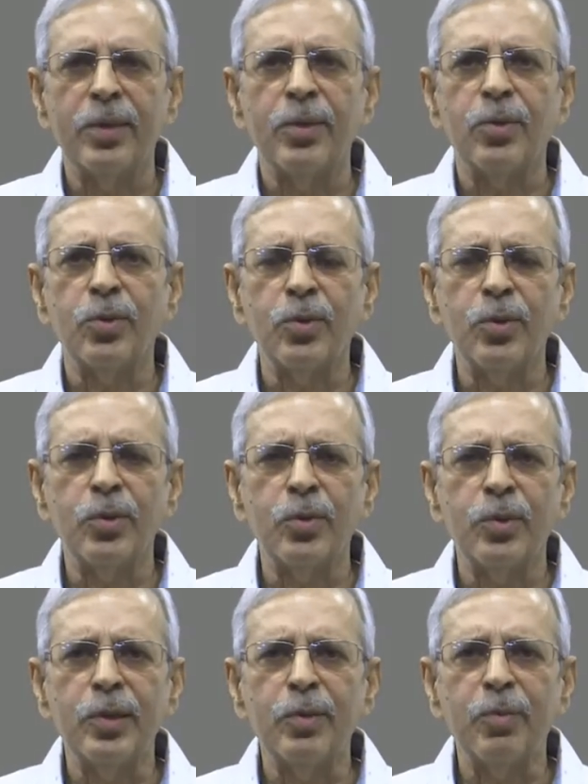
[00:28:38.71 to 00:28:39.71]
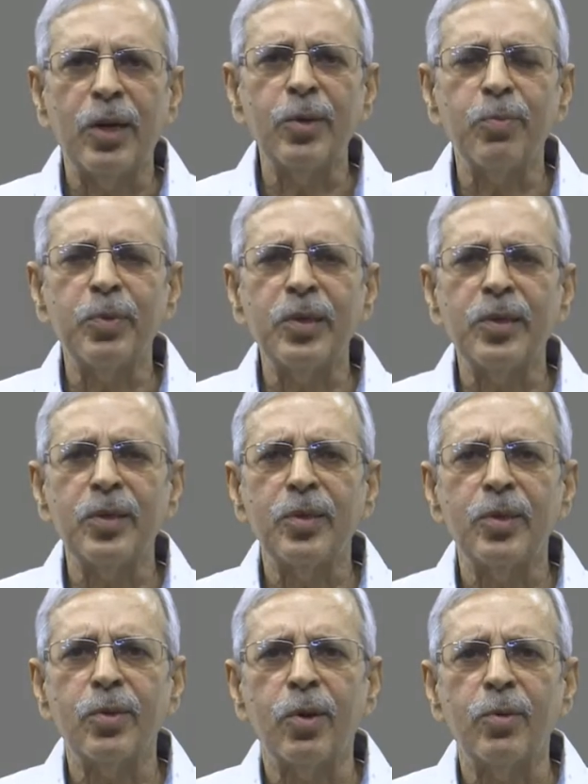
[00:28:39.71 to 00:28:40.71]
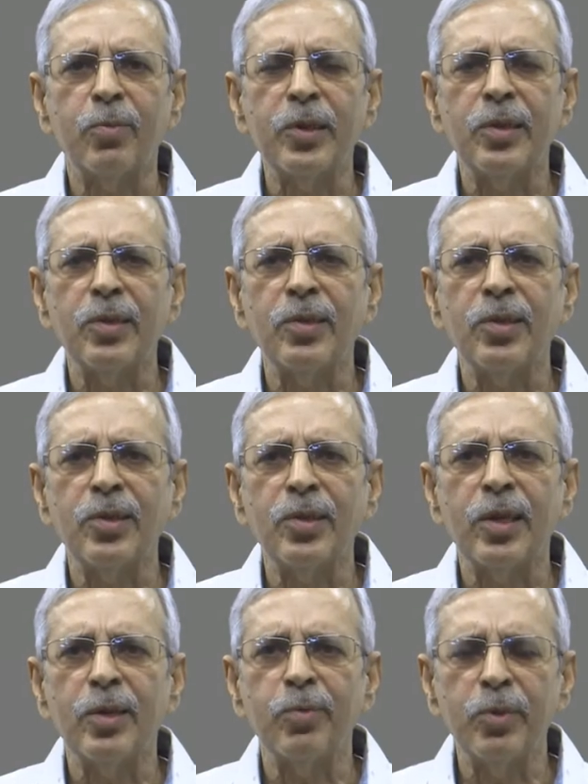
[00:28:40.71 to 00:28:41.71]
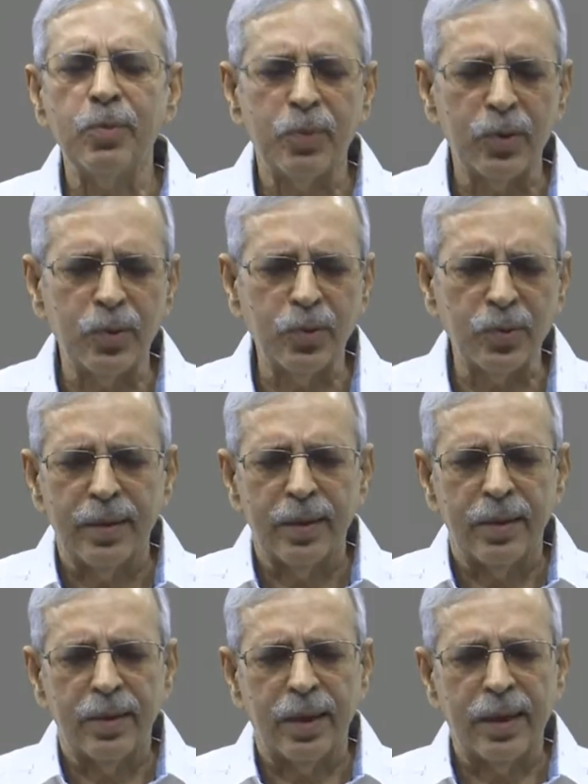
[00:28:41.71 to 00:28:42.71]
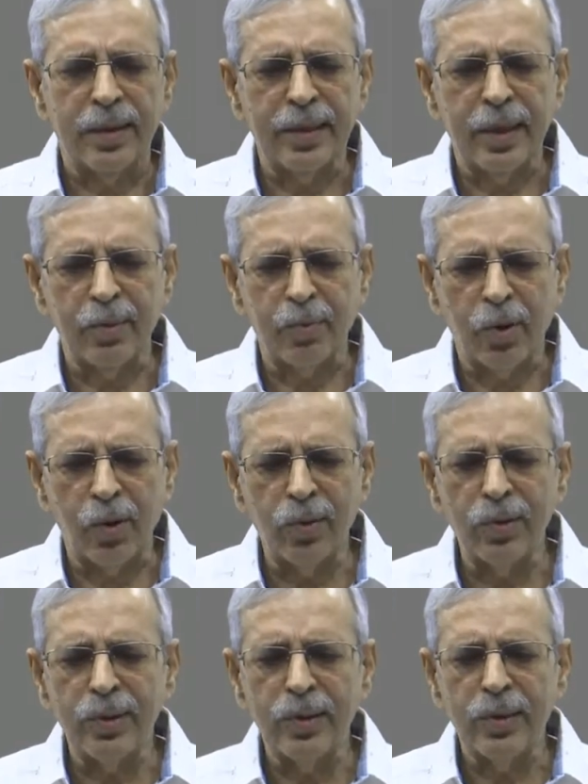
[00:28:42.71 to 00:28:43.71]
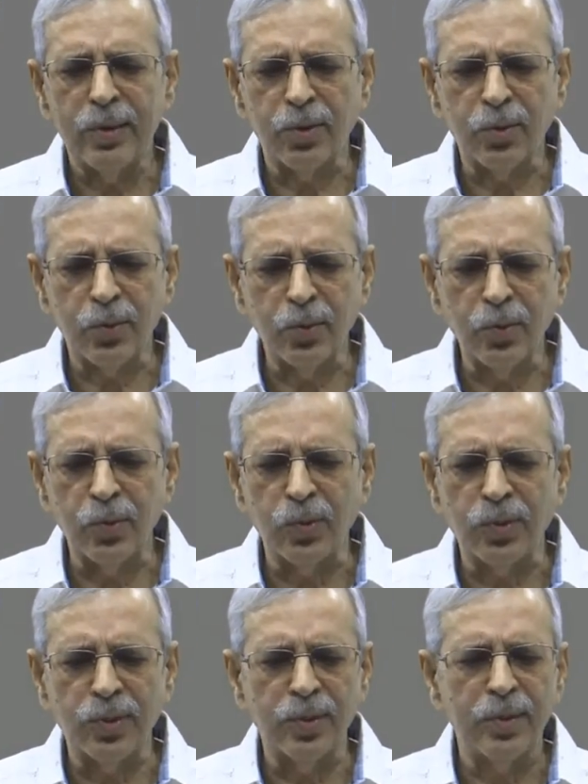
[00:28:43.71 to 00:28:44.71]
So in my opinion, the corporate rishis can be produced and they are born in schools